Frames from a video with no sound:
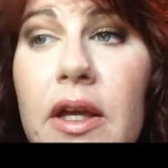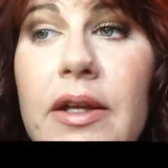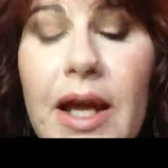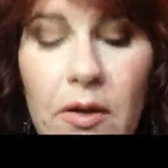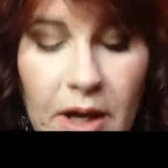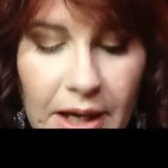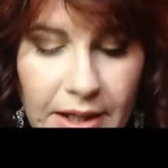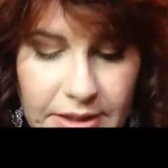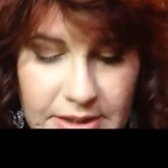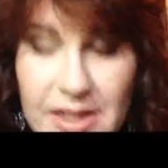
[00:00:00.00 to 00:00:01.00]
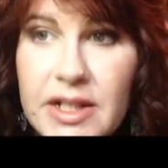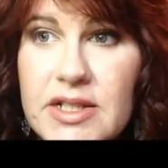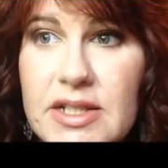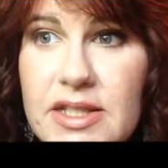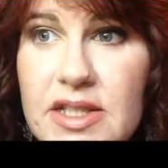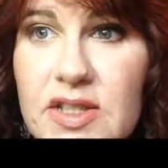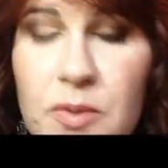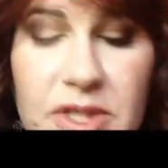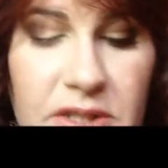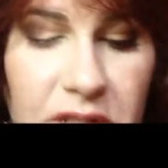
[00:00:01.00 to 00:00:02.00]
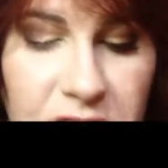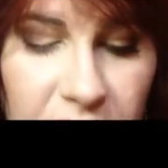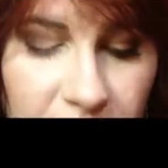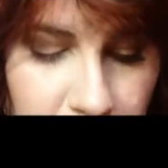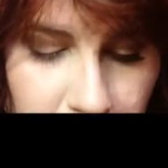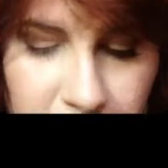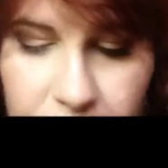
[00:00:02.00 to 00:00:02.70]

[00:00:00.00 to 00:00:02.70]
Now I decided, since this was such a pretty